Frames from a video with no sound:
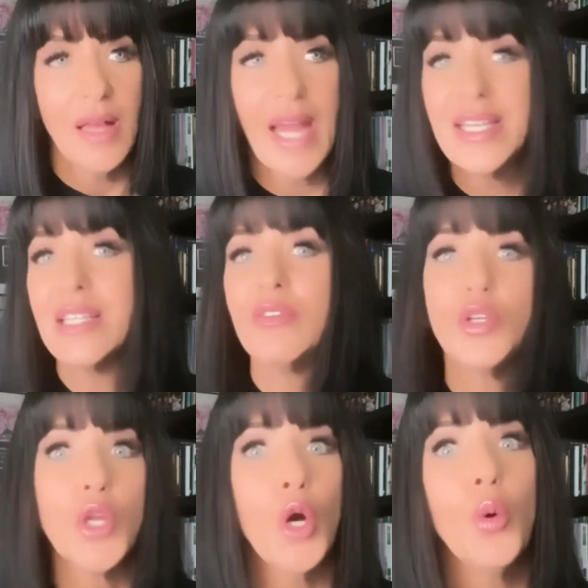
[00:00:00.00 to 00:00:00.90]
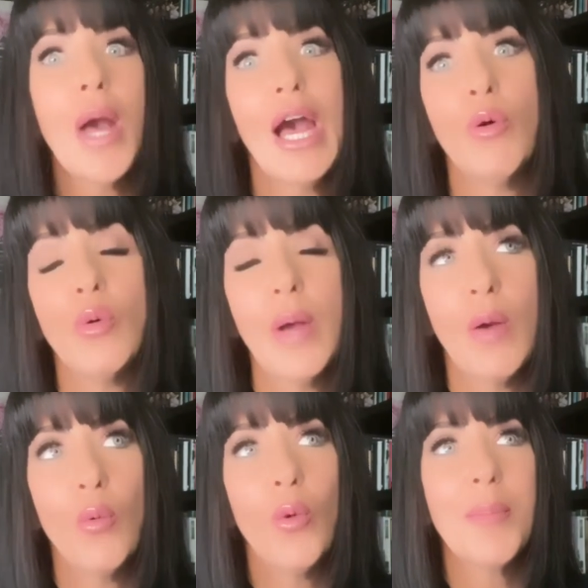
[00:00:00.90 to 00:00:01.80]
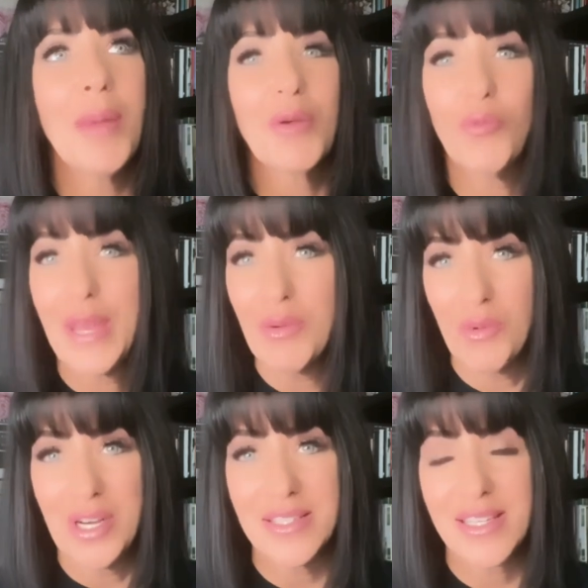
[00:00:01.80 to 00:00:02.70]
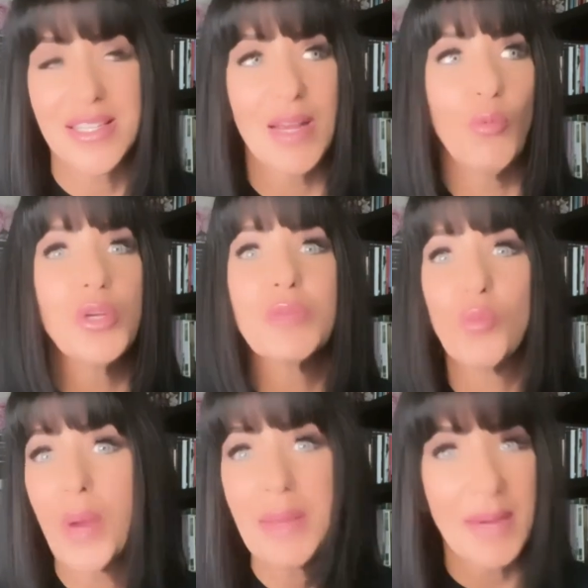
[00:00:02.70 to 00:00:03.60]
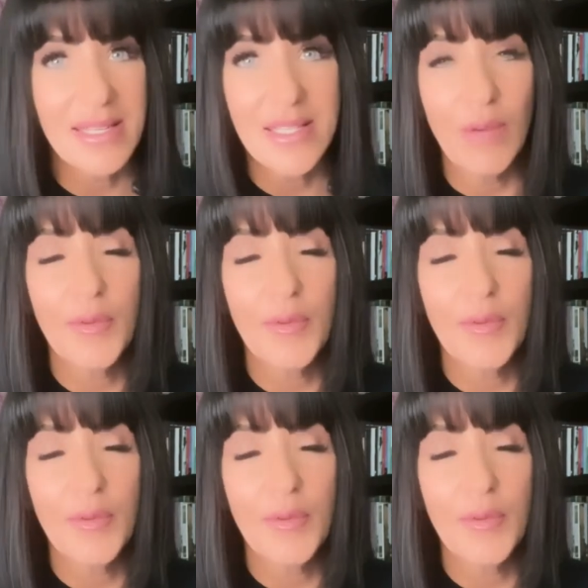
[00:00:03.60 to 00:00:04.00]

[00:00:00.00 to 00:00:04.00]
I didn't even know how what my weight was because I wouldn't weigh myself.